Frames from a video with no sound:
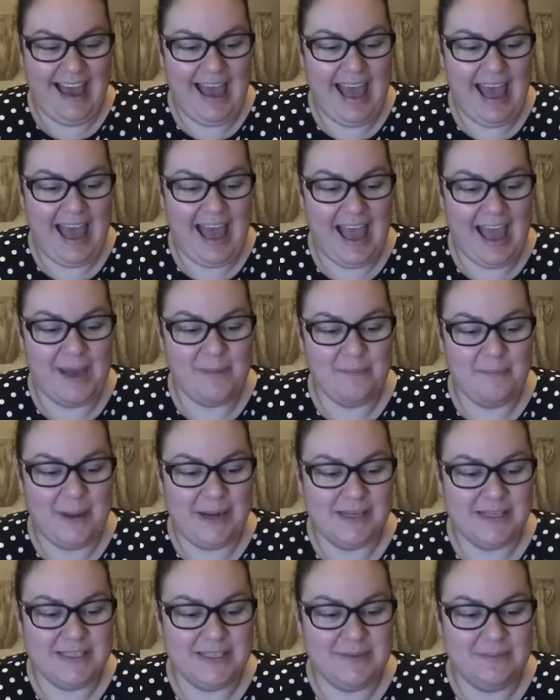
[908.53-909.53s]

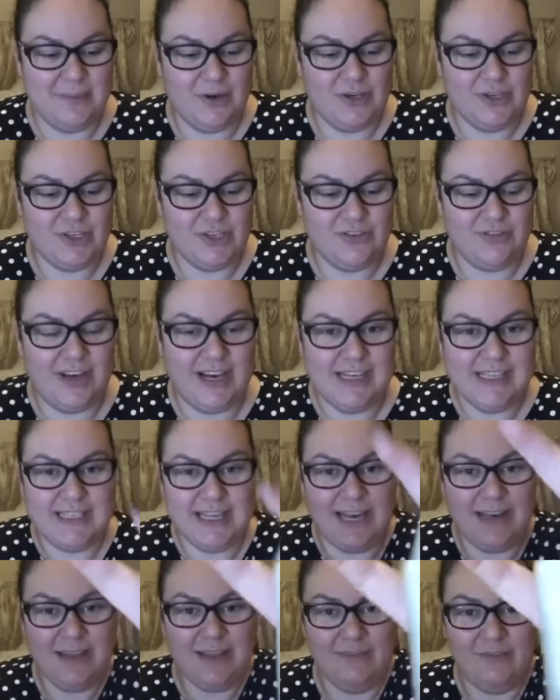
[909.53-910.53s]
Balancing
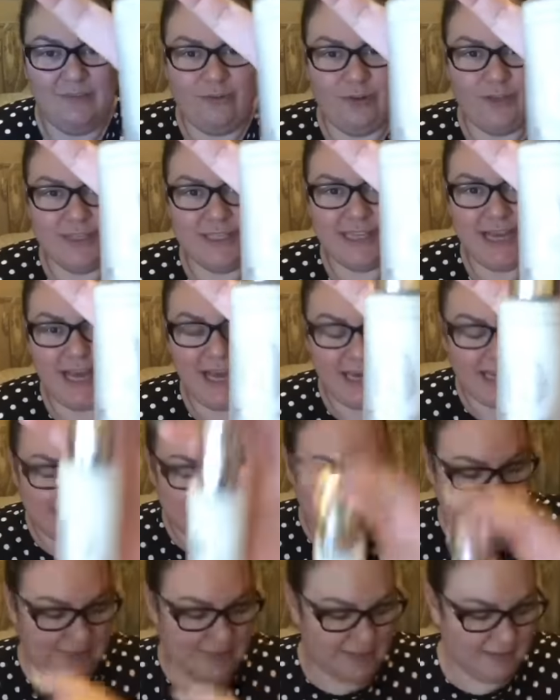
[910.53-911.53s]
Moisturiser, full
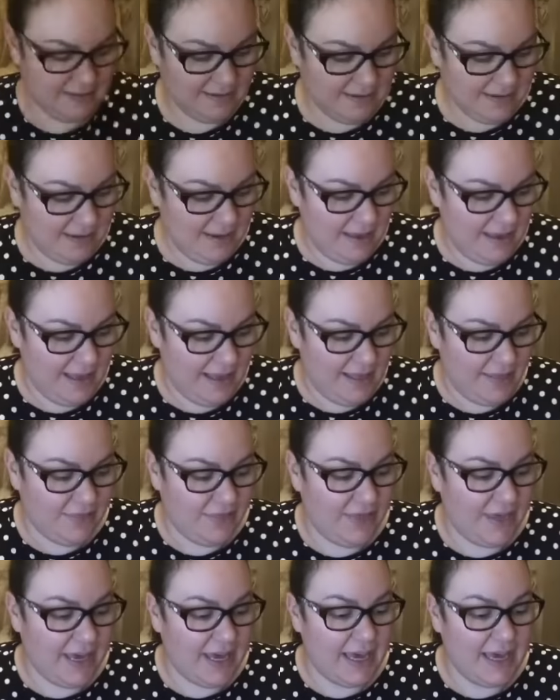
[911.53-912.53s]
size.
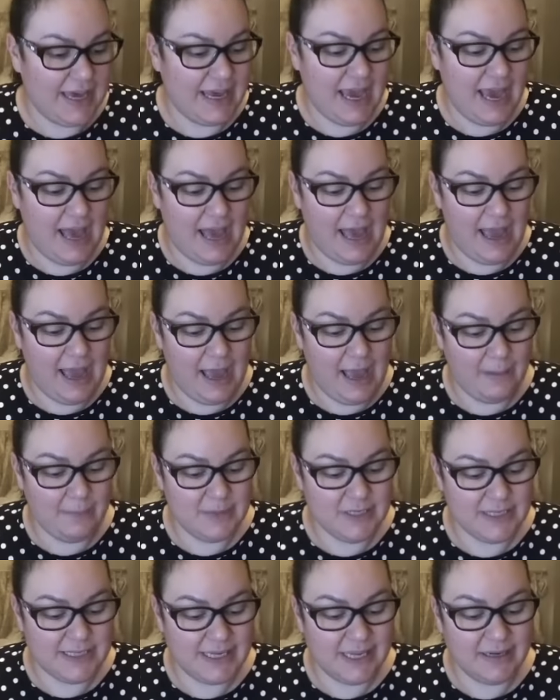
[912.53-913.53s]
The
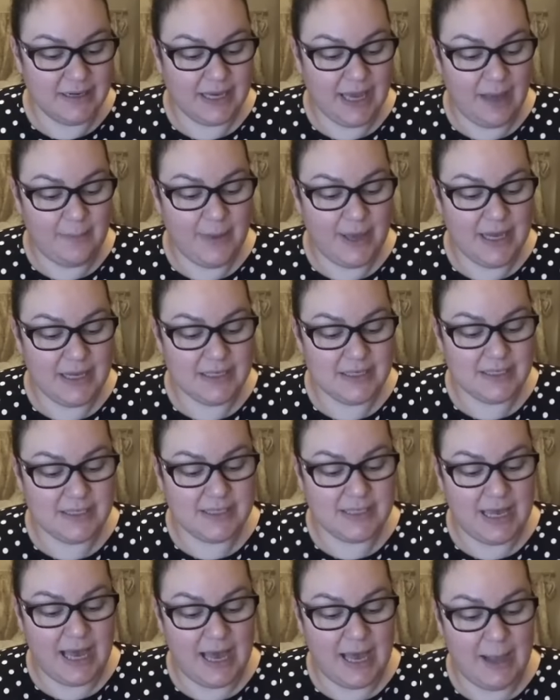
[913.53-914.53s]
Skin
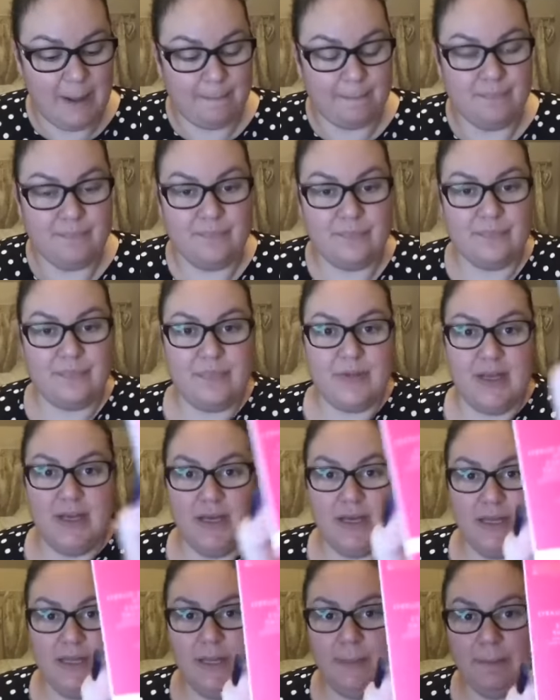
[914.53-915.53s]
Chemist
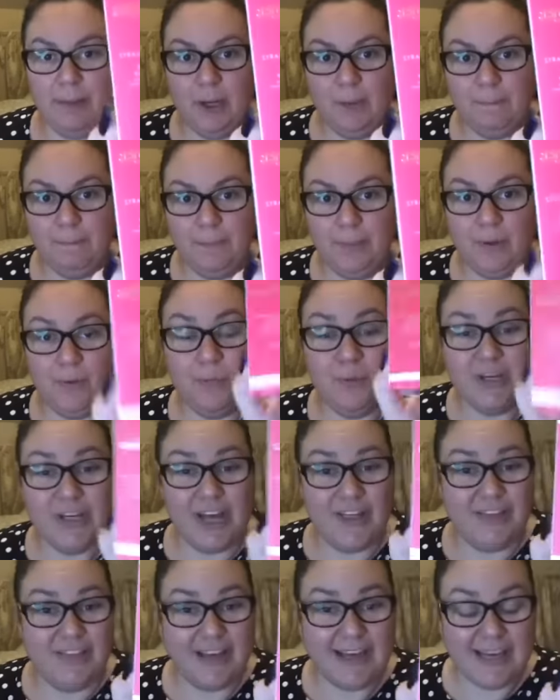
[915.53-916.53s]
Lip Plump, which
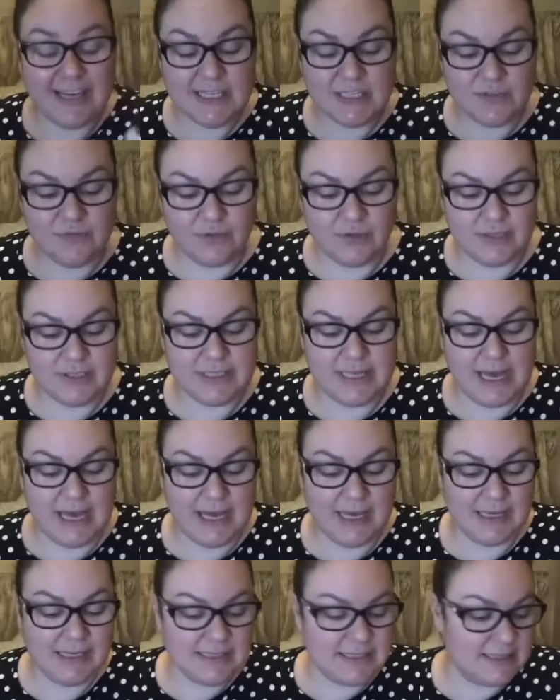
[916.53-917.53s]
I think is full
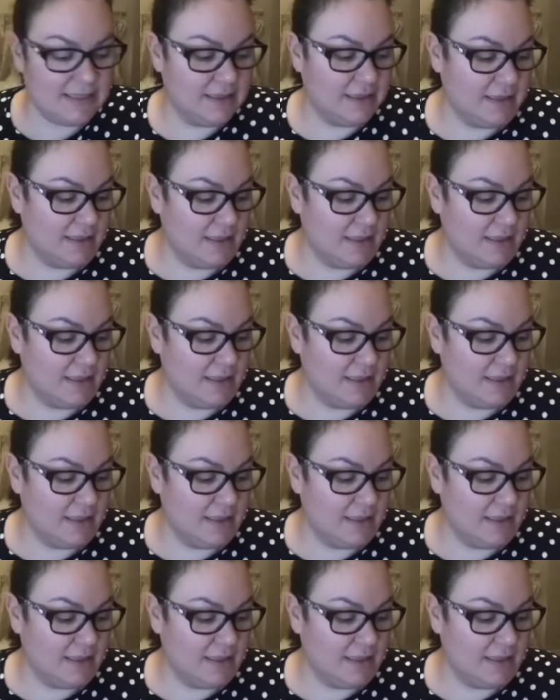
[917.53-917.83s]
size.